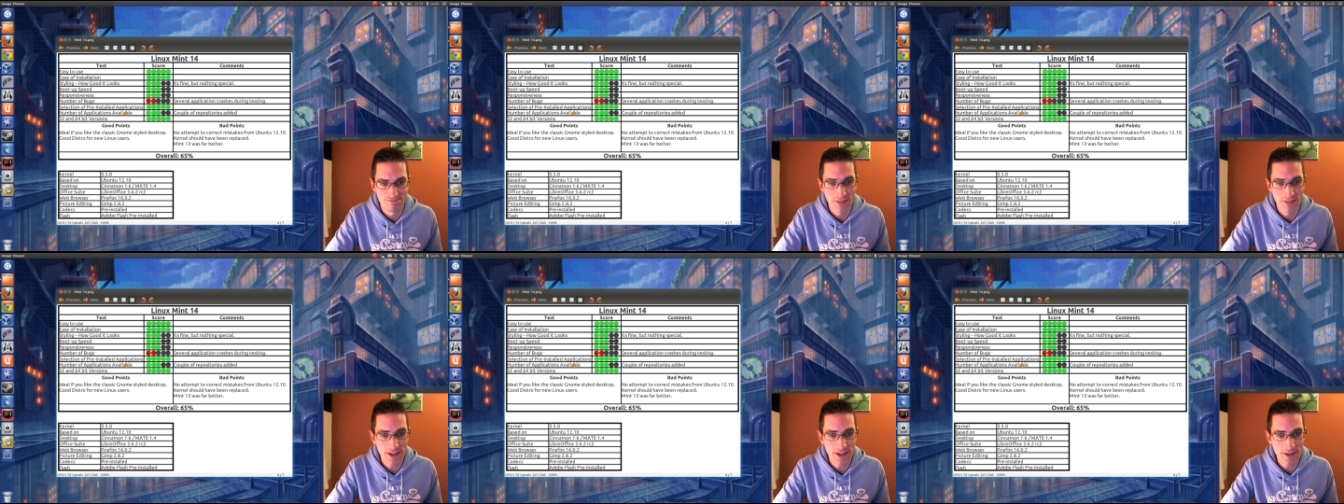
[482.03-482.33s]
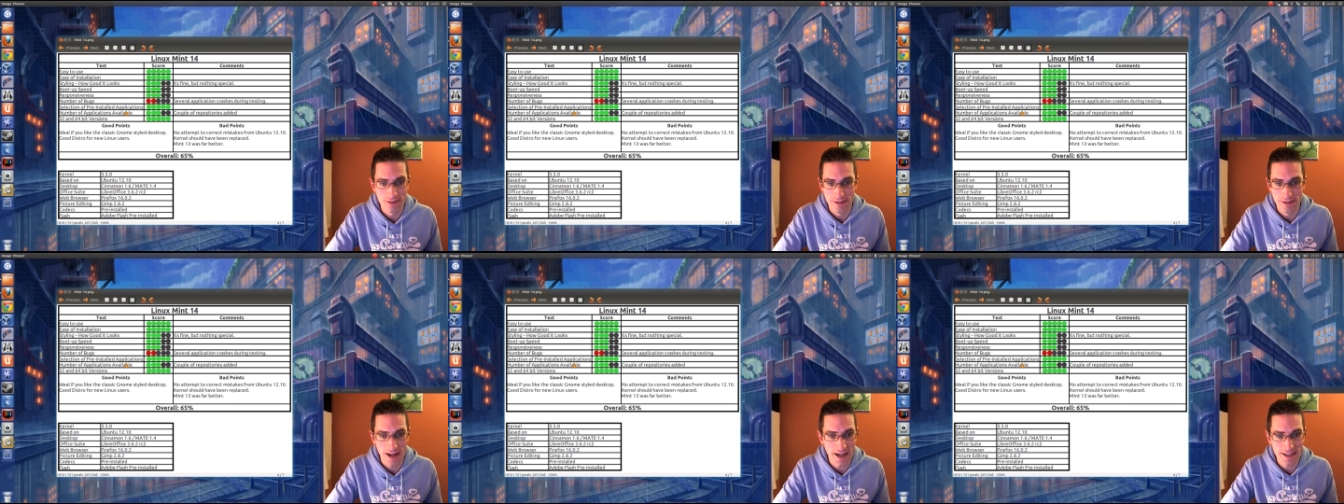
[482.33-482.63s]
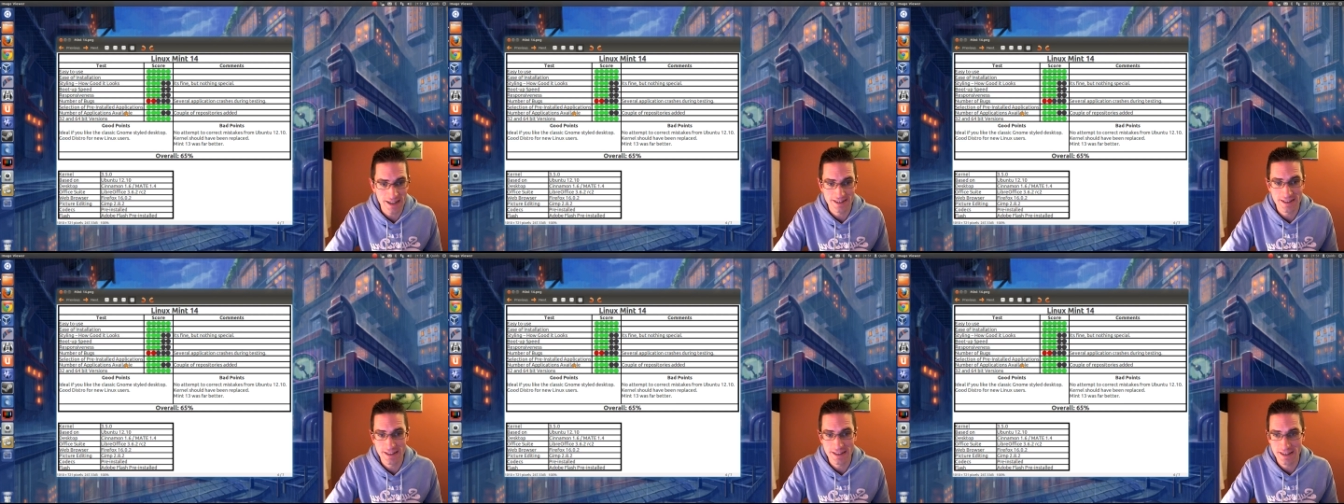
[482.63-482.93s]
No,
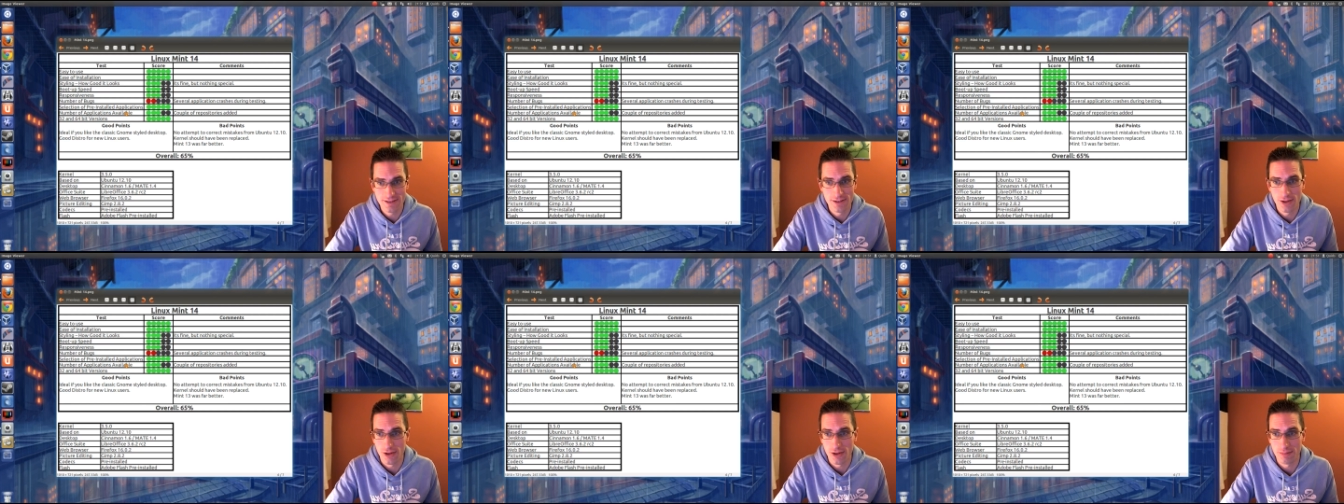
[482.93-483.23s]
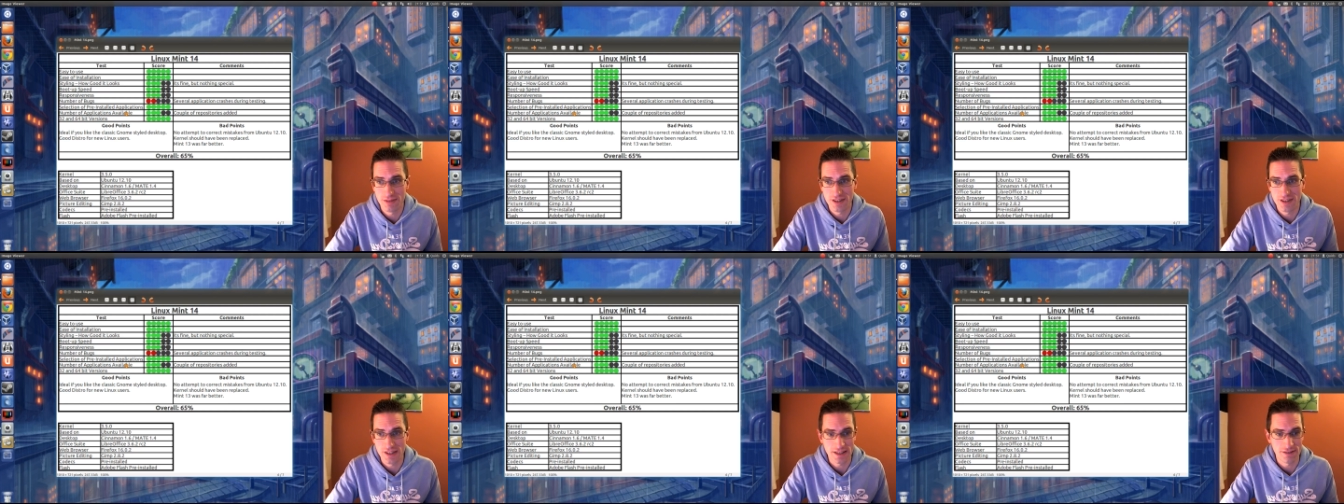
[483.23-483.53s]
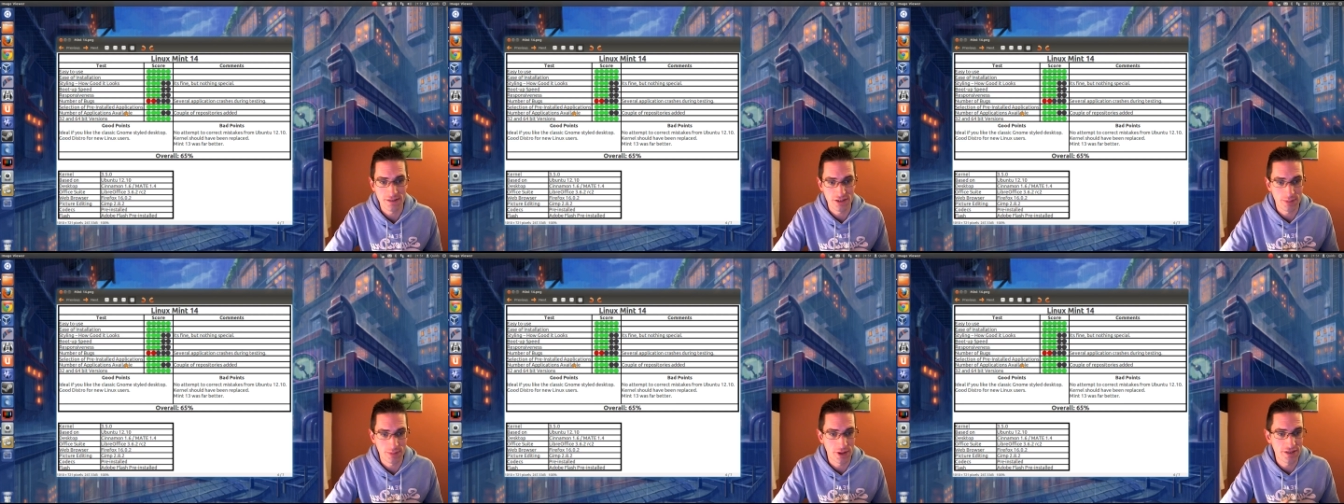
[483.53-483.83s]
actually it's not
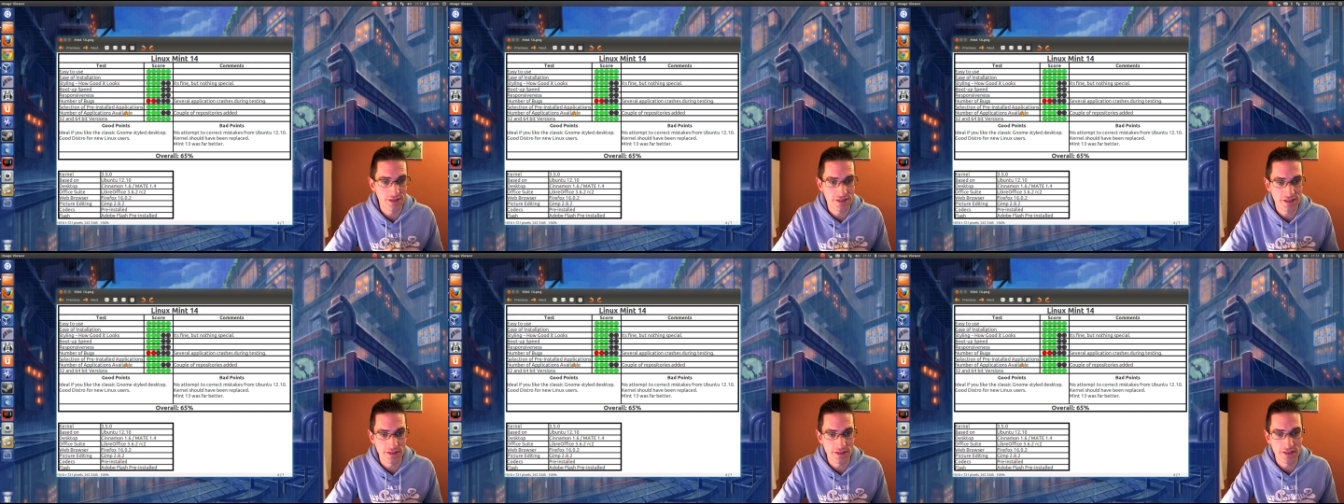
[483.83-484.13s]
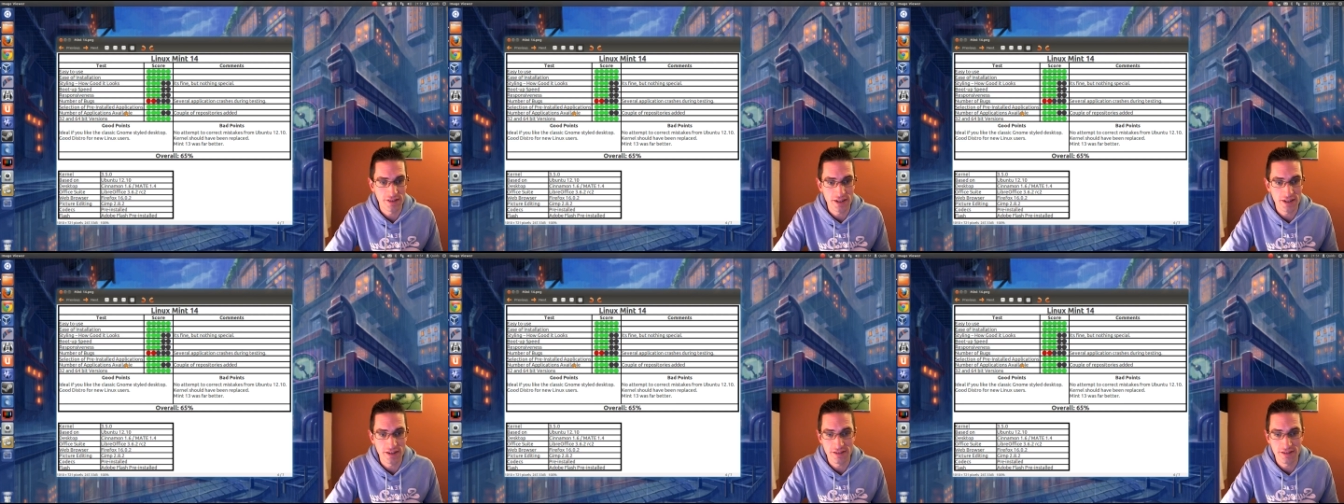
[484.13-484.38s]
particularly responsive,